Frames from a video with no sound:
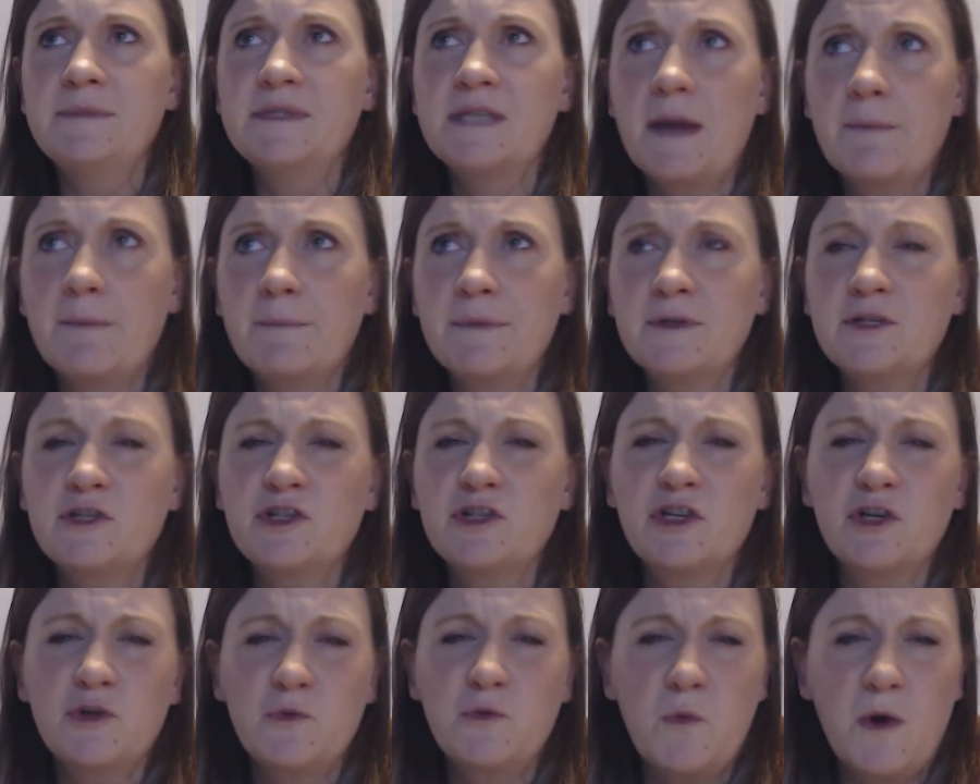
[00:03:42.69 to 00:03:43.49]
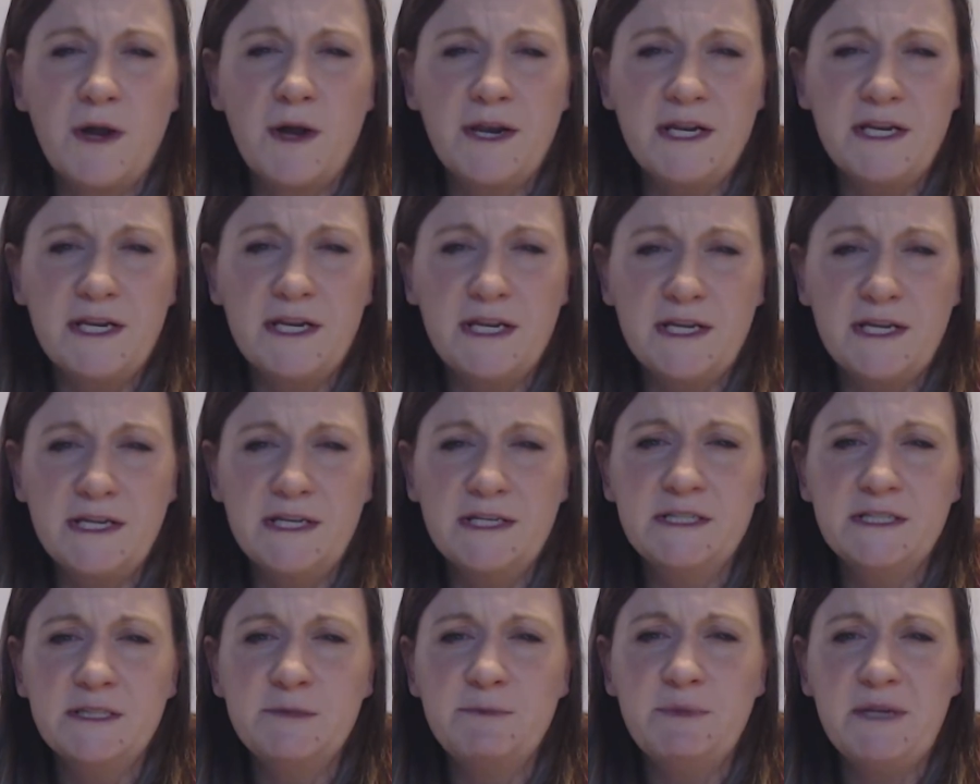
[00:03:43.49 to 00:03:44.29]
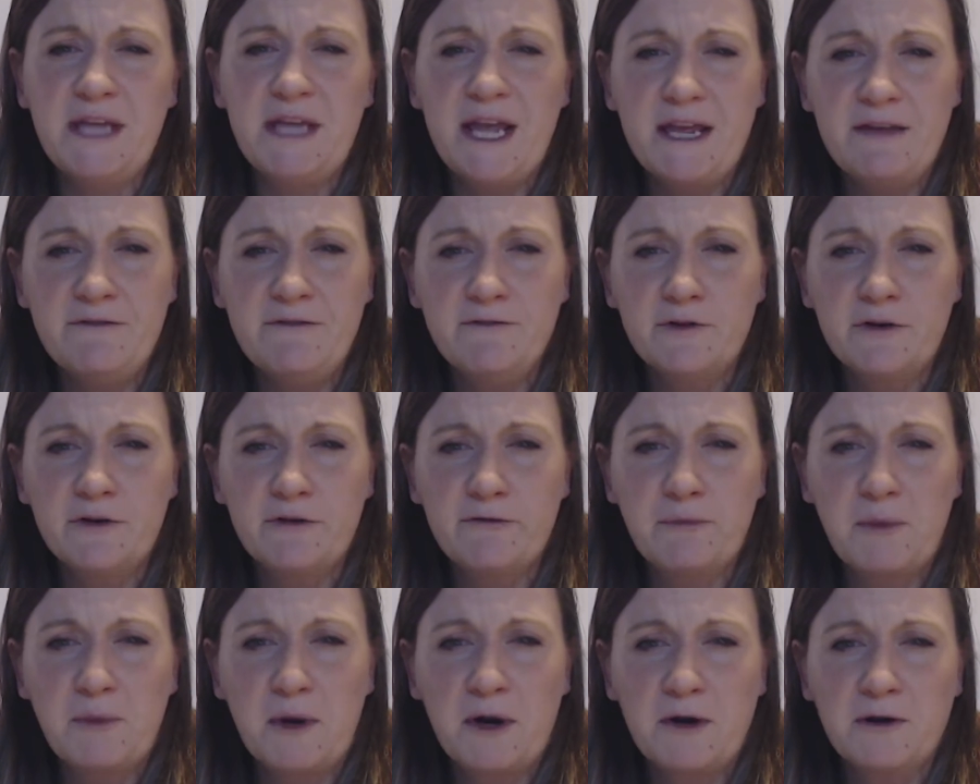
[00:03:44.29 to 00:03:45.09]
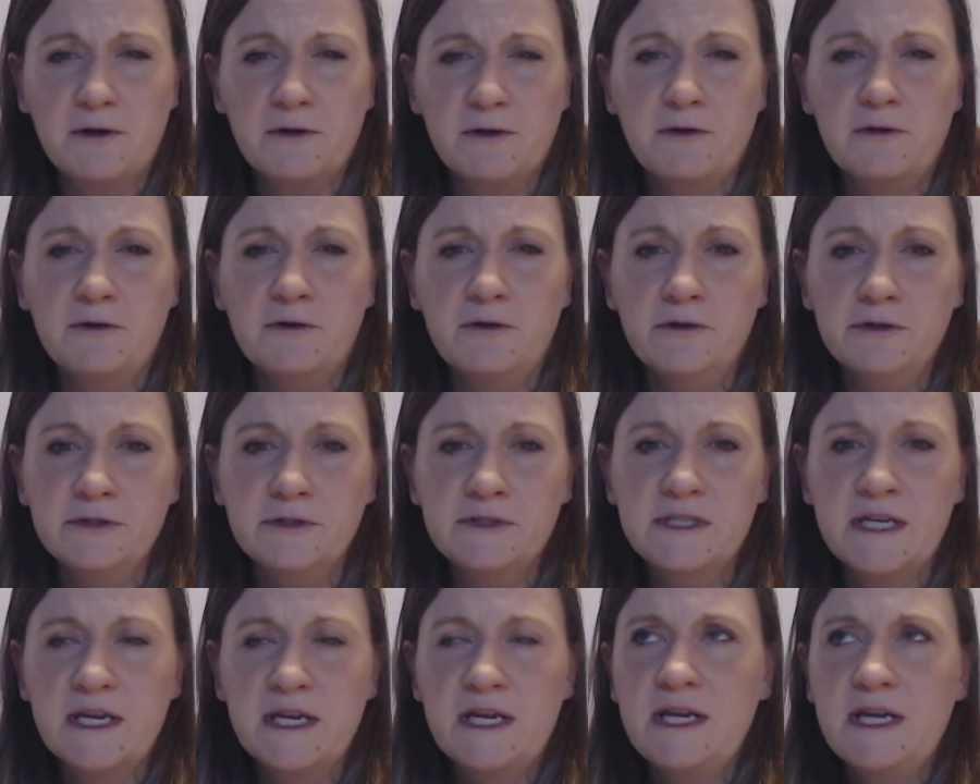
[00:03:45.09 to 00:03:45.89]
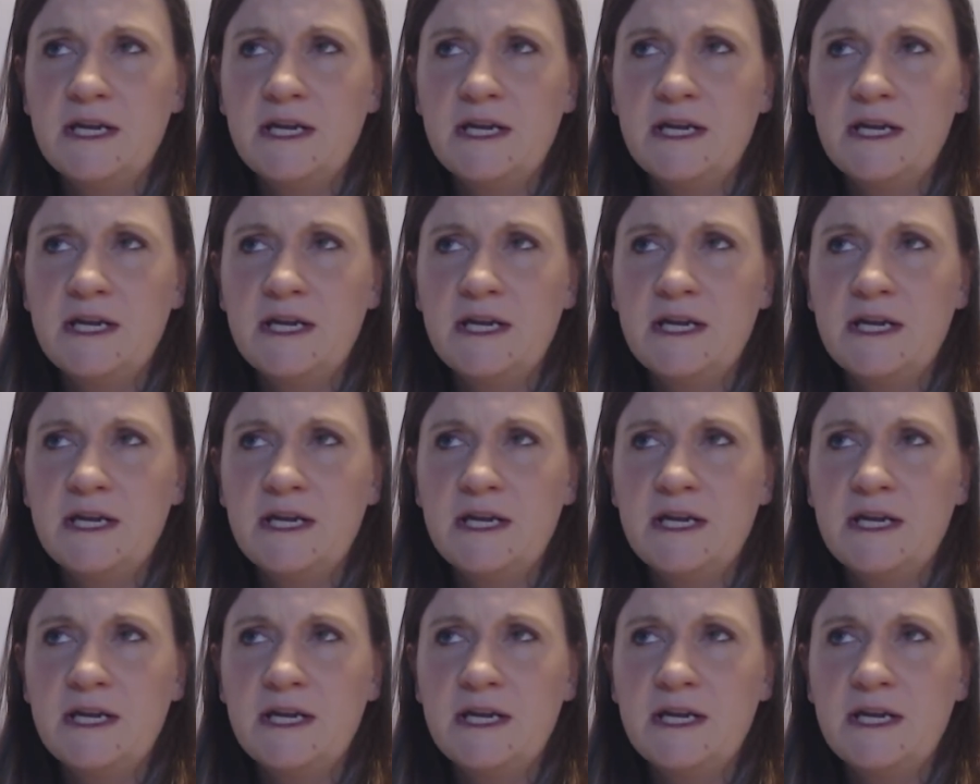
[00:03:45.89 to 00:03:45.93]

temperature, what it is, behavior of particles,